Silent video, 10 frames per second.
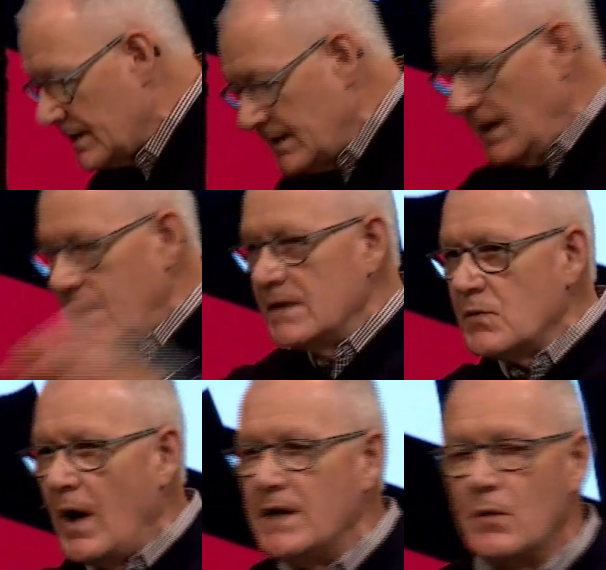sin is
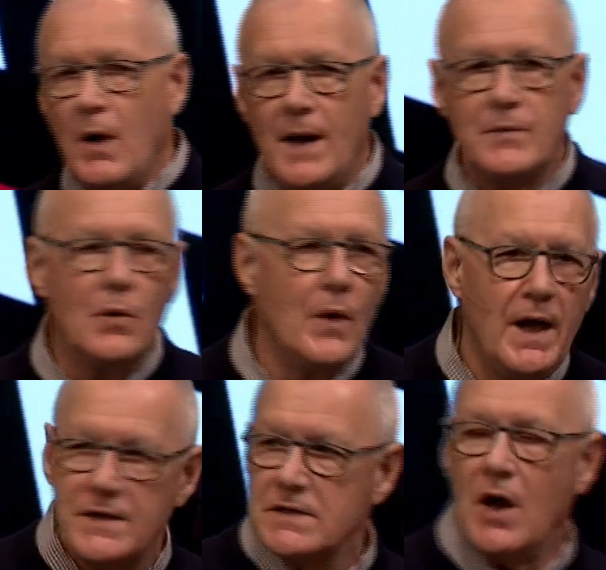wiped
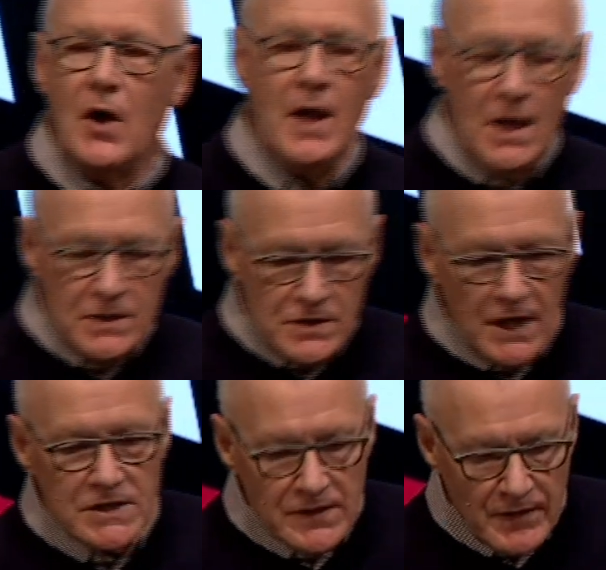away. It's called
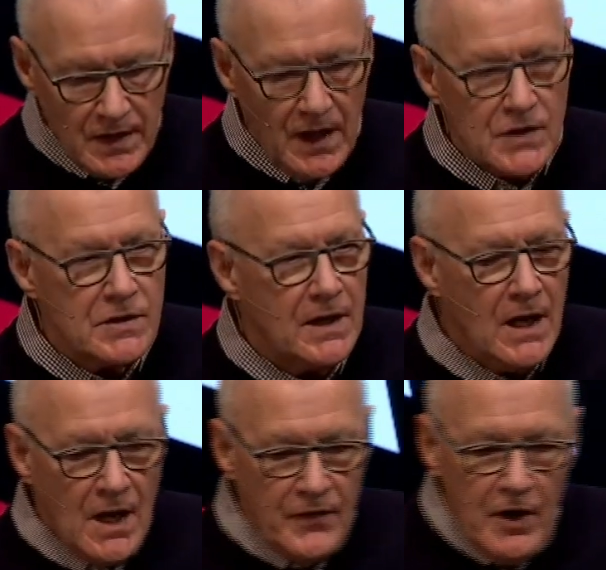justification.
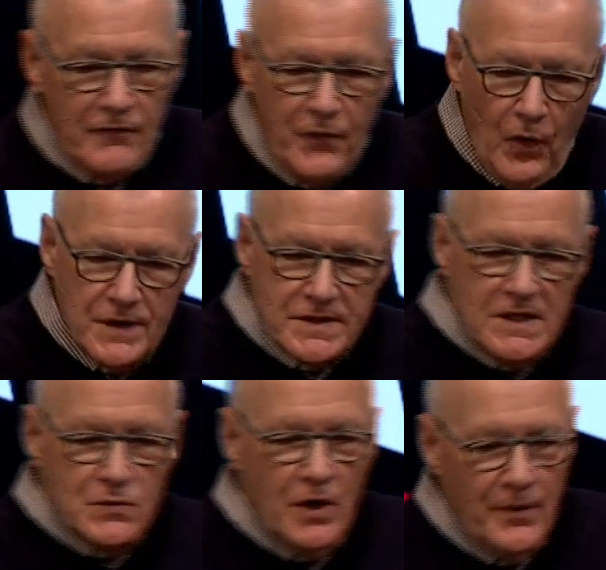Therefore,
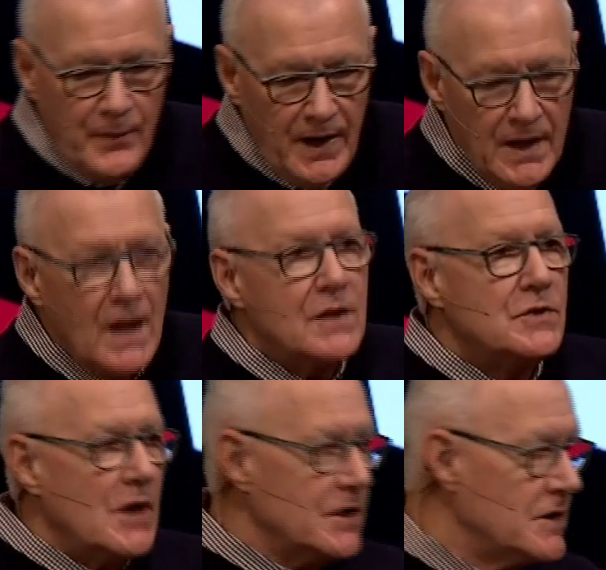since we have been
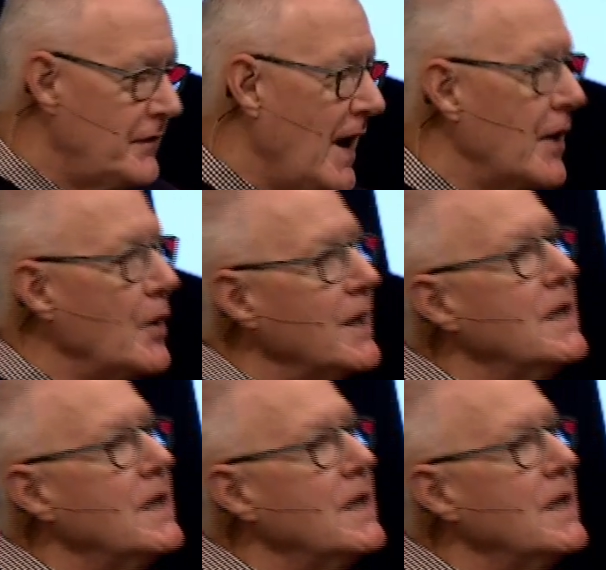justified or